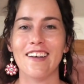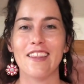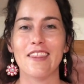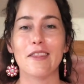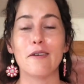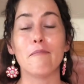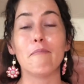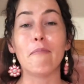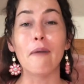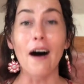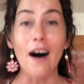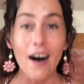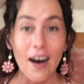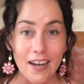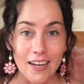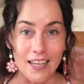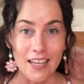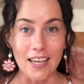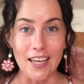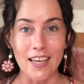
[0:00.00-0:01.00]
the
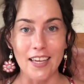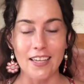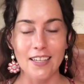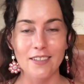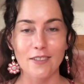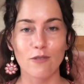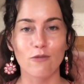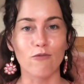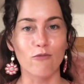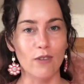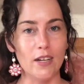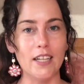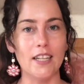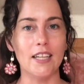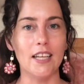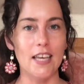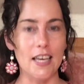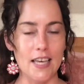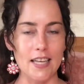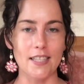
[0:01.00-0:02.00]
body
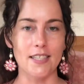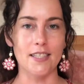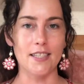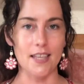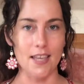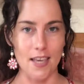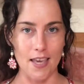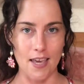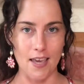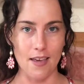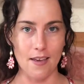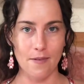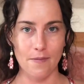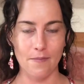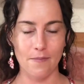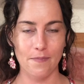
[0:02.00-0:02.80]
really is the key.